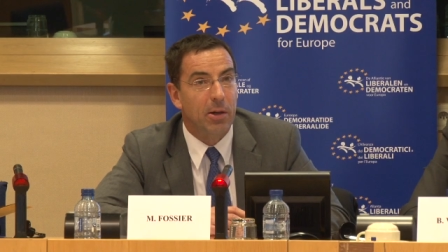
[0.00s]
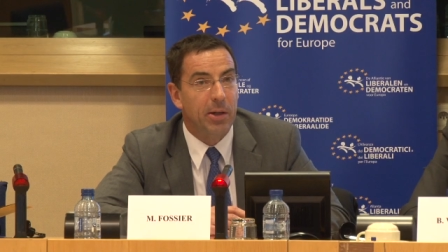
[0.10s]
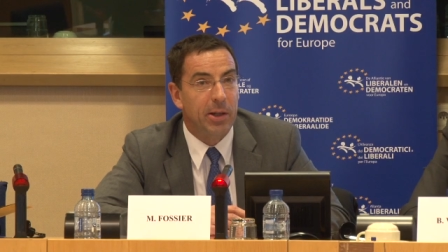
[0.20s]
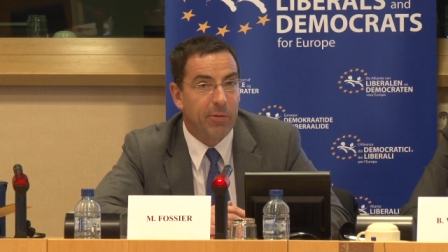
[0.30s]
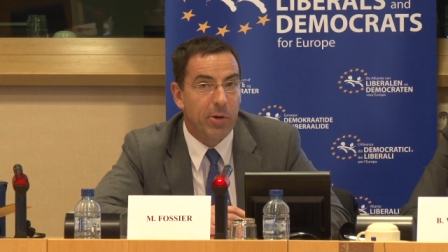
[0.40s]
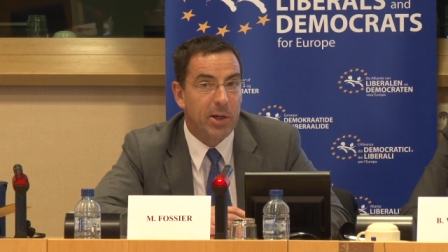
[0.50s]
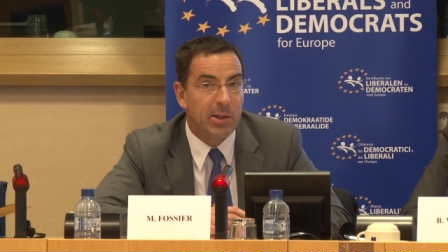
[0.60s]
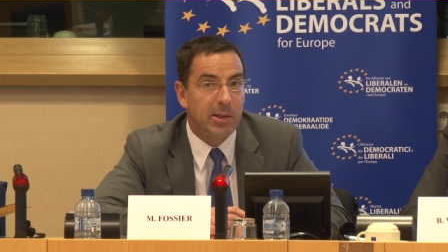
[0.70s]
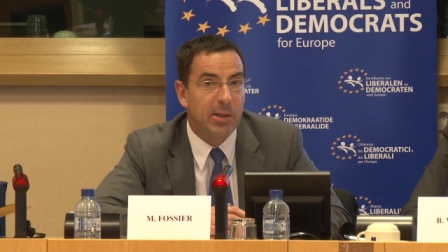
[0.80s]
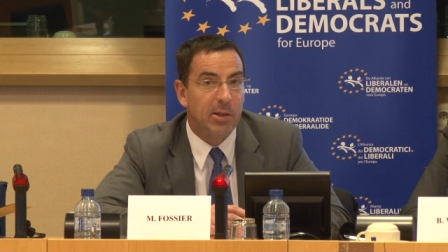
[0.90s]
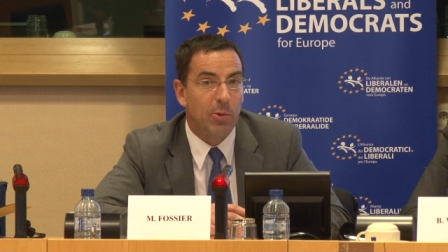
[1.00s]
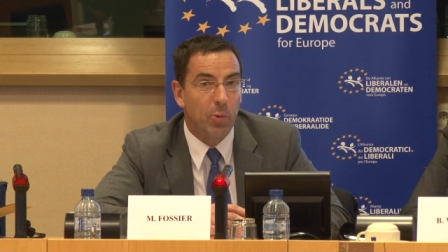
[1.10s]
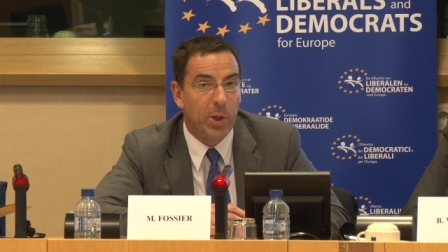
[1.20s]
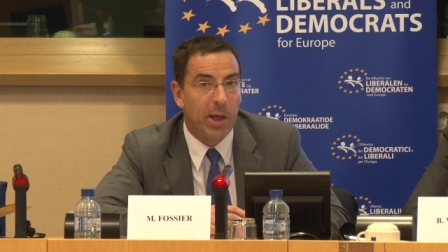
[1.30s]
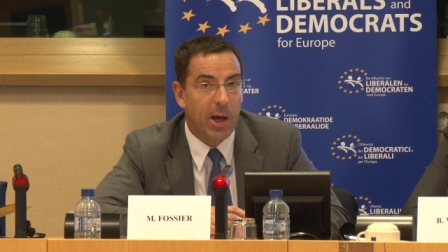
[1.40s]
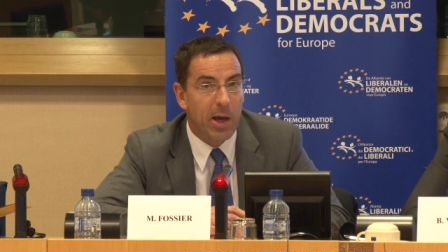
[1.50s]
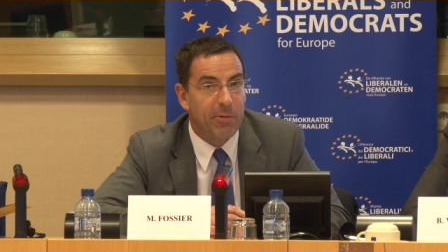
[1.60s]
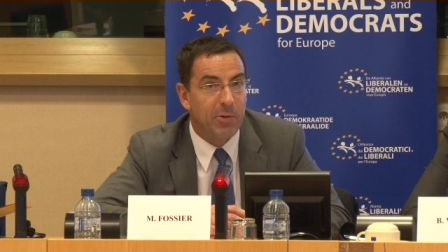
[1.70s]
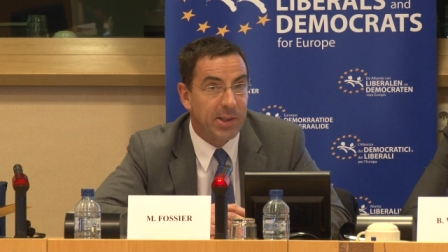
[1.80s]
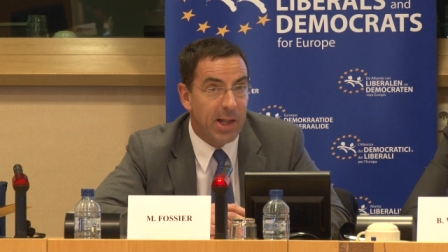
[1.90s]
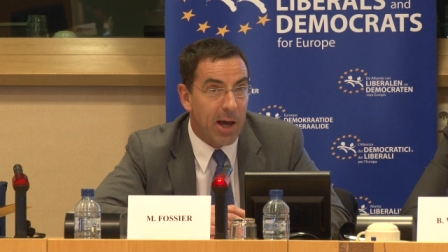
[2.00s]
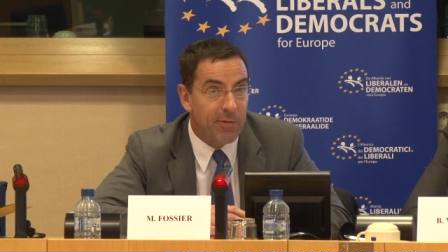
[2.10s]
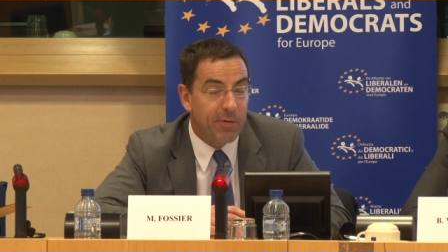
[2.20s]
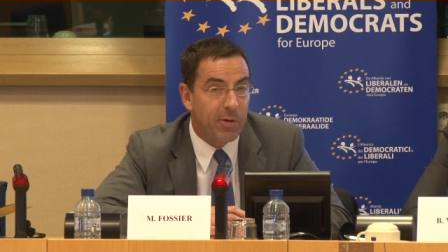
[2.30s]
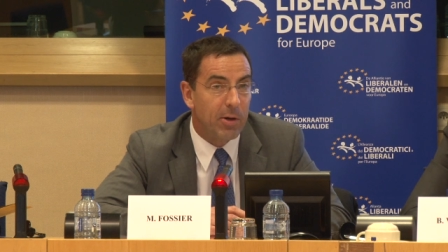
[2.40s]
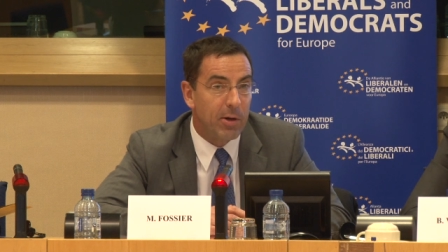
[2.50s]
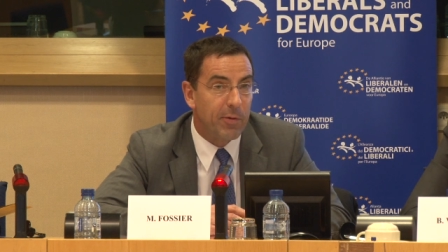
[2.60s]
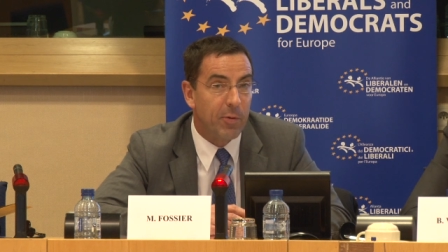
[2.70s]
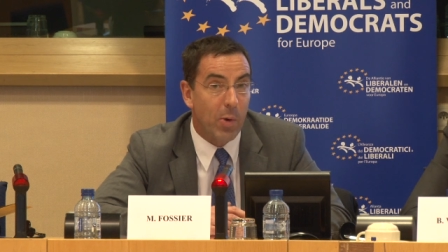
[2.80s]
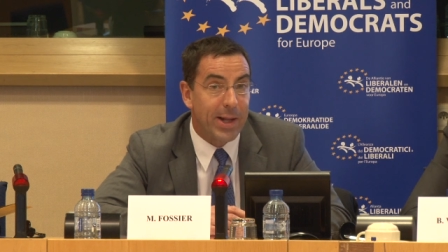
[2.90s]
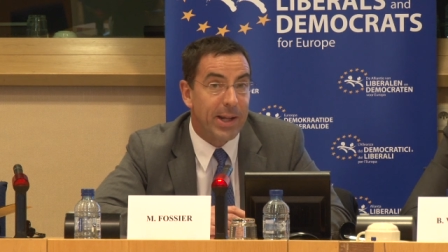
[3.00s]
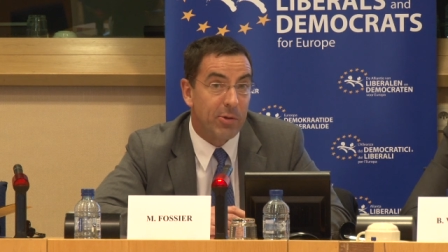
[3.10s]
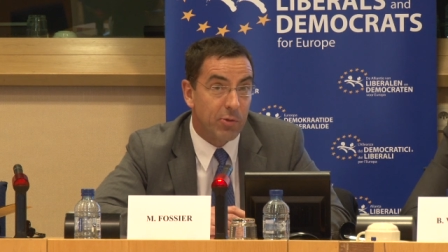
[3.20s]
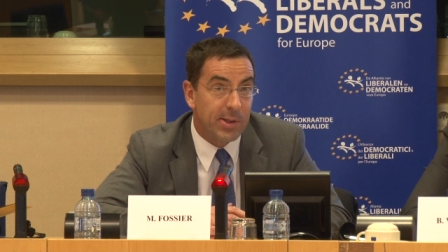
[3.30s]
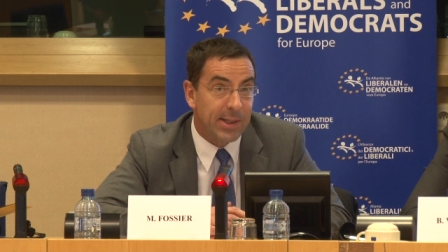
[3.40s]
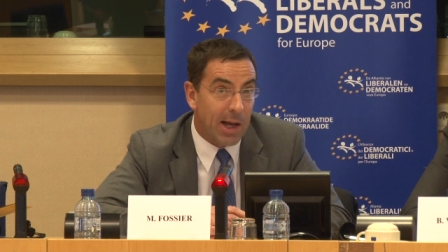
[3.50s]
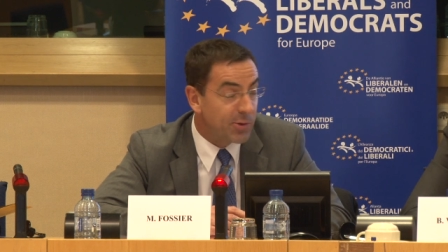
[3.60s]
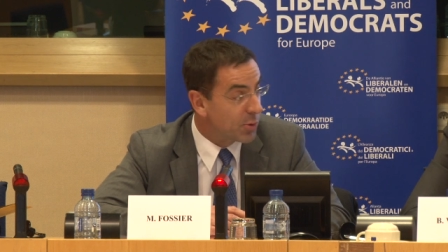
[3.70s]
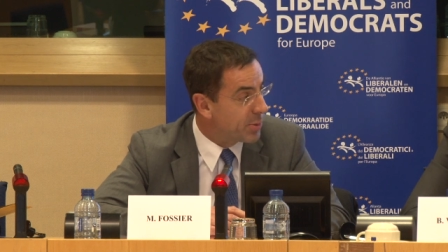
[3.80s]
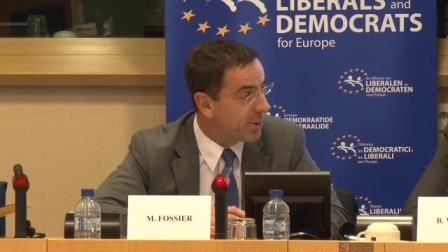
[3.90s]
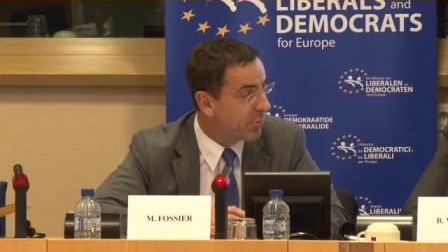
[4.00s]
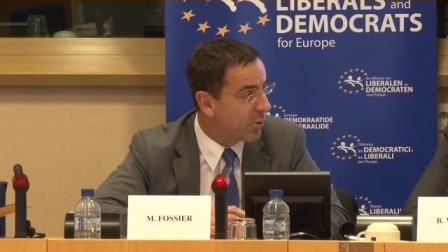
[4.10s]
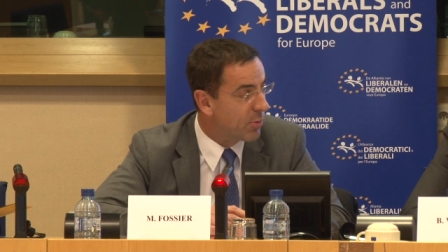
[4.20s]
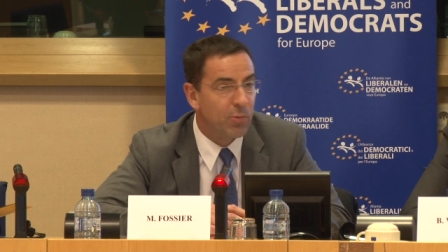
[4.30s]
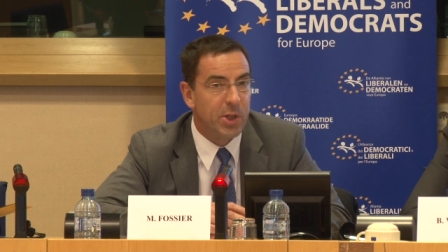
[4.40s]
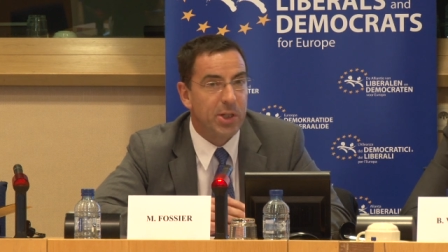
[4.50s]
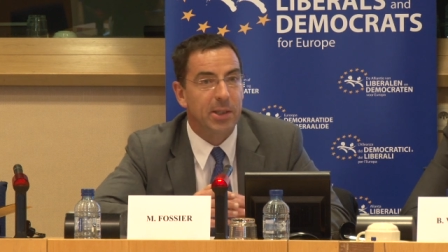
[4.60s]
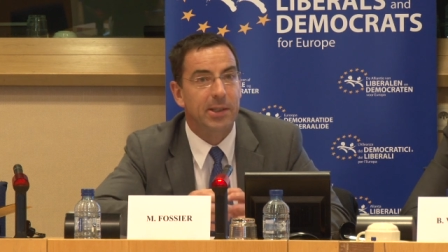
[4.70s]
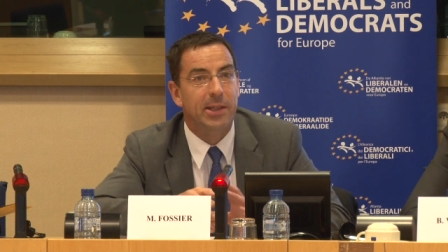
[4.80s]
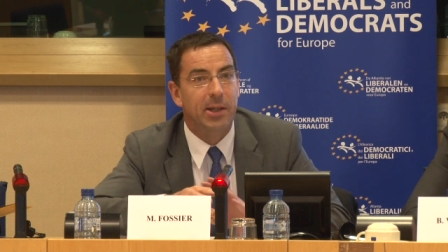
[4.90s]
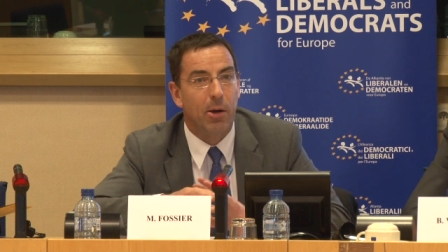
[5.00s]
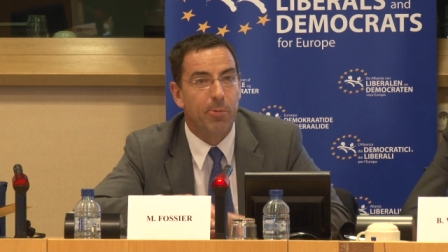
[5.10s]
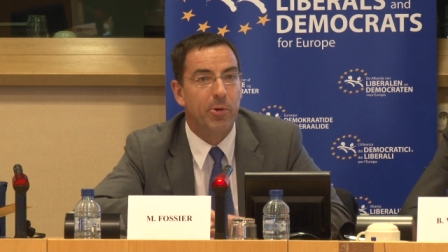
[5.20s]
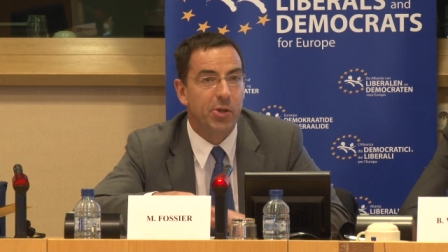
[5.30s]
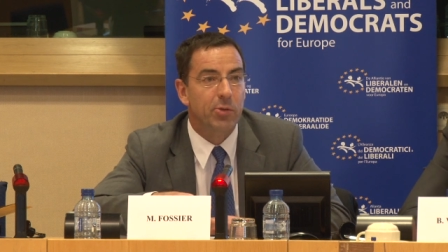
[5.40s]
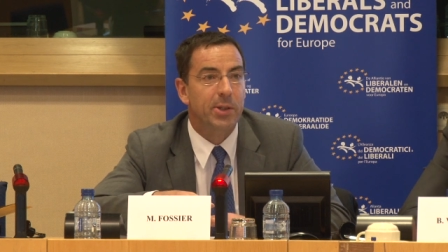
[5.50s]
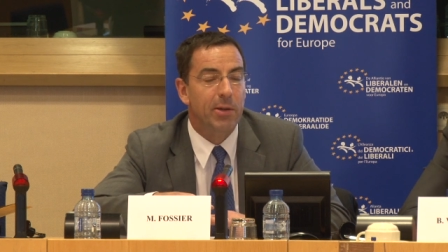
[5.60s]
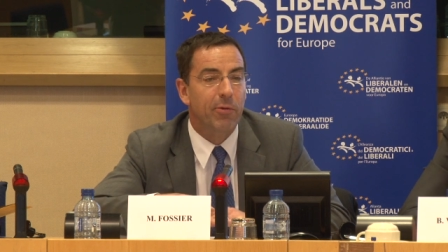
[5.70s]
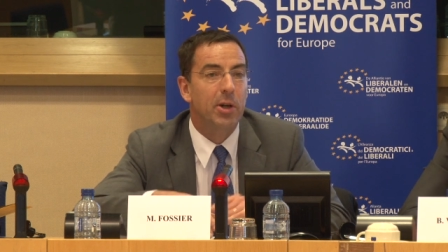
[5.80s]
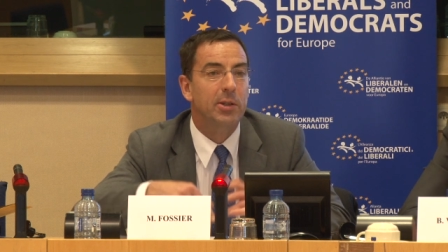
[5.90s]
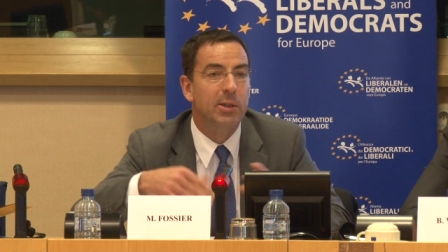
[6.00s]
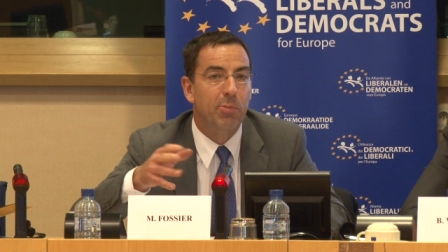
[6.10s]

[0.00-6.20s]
In France, we have a staff of 100,000 people, which is the operations in France